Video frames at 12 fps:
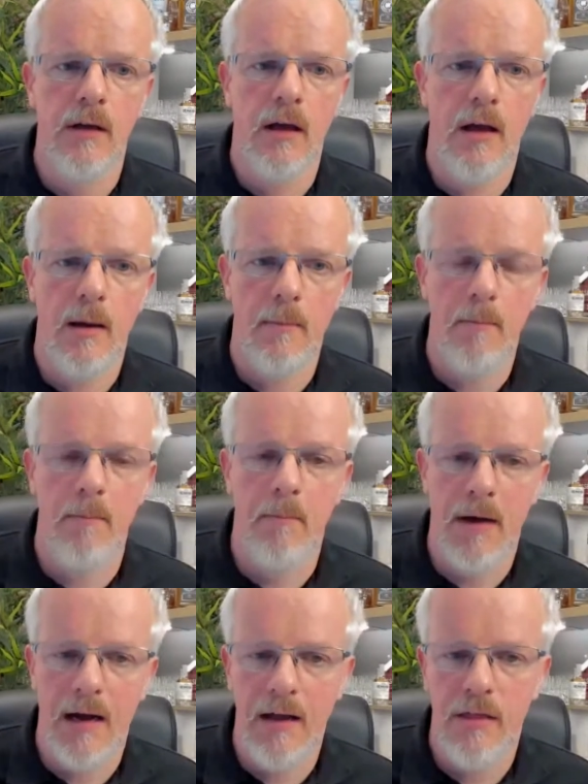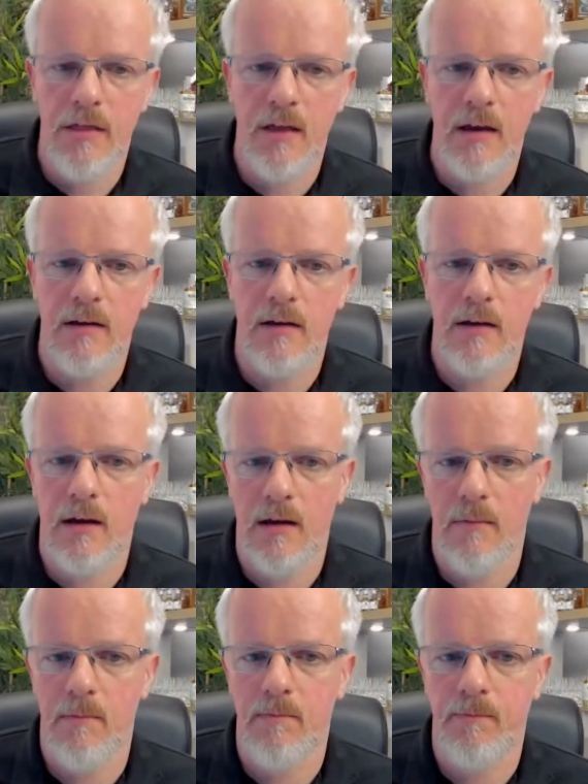But I think
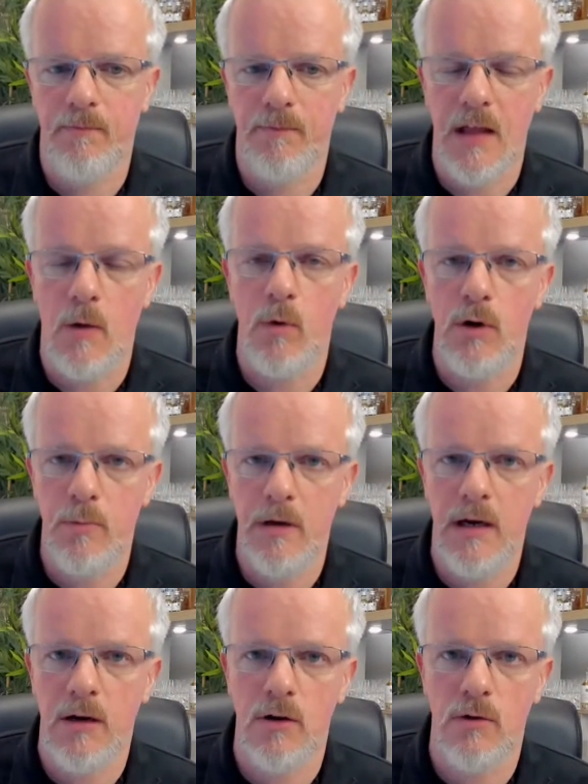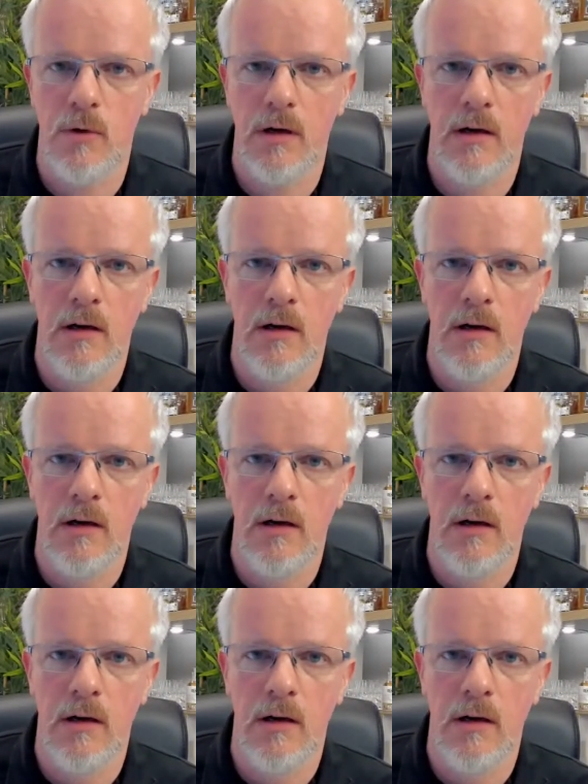that would be a good one.